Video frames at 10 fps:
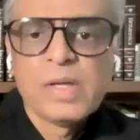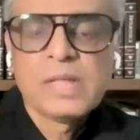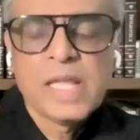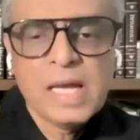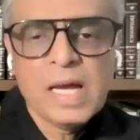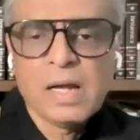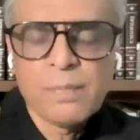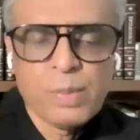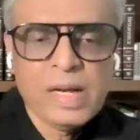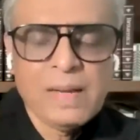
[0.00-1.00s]
they
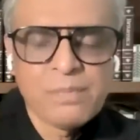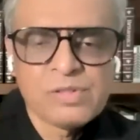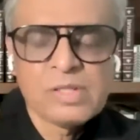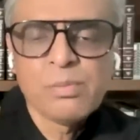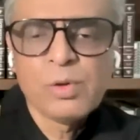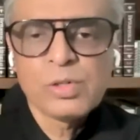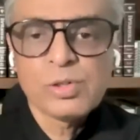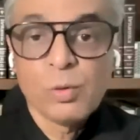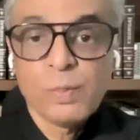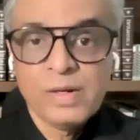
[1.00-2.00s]
are perhaps the most
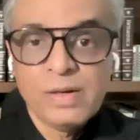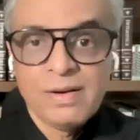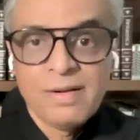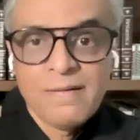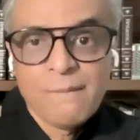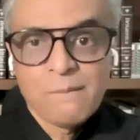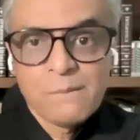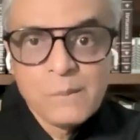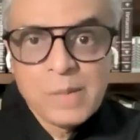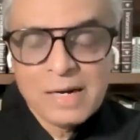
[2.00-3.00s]
open,
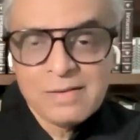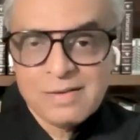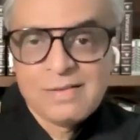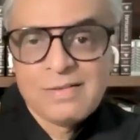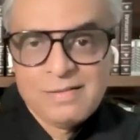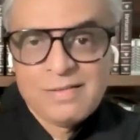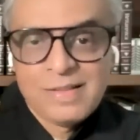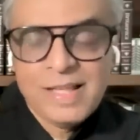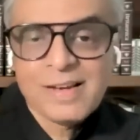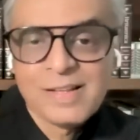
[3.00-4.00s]
but
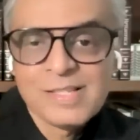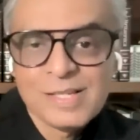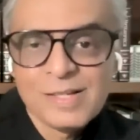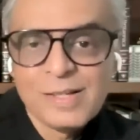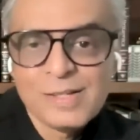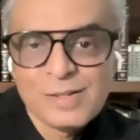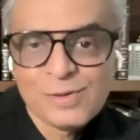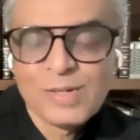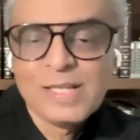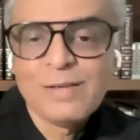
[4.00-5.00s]
their concern is
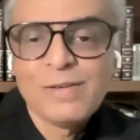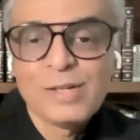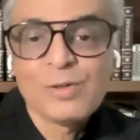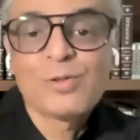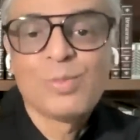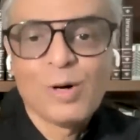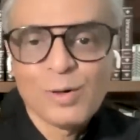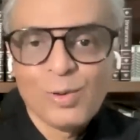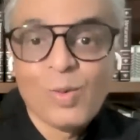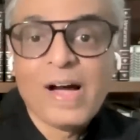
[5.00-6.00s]
today the veto,
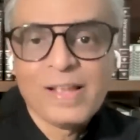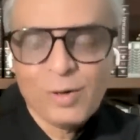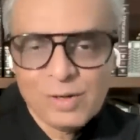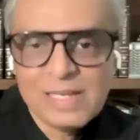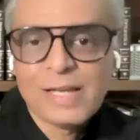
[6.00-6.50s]
tomorrow, why not?